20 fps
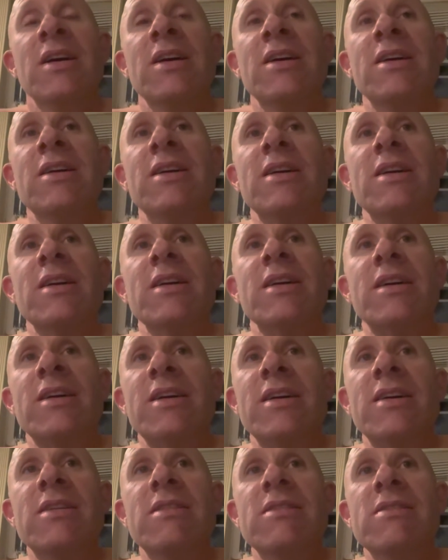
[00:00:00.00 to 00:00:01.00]

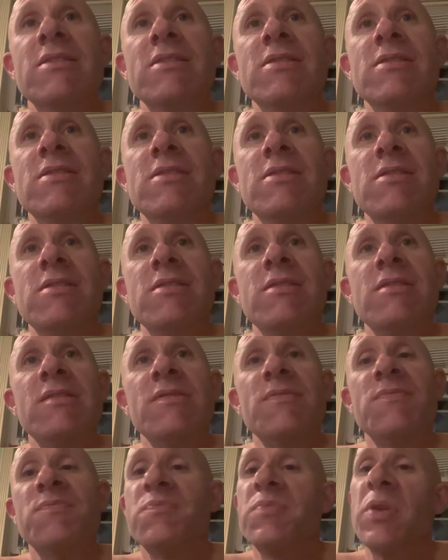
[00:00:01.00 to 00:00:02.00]
It
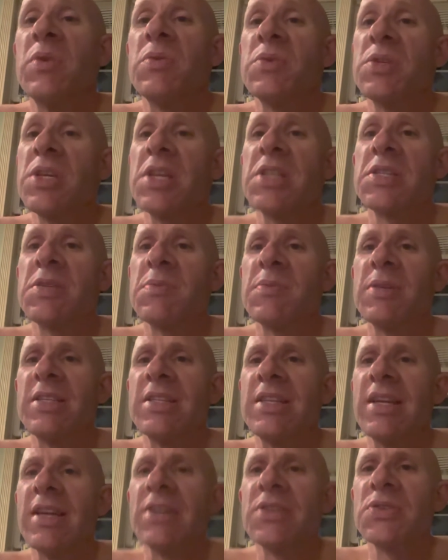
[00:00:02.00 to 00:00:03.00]
was estimate
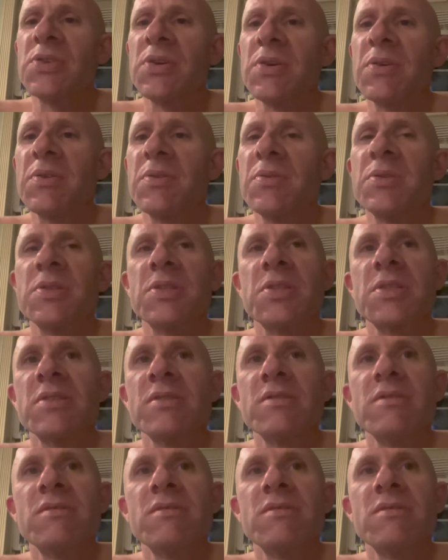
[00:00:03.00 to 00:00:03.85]
day, so I was...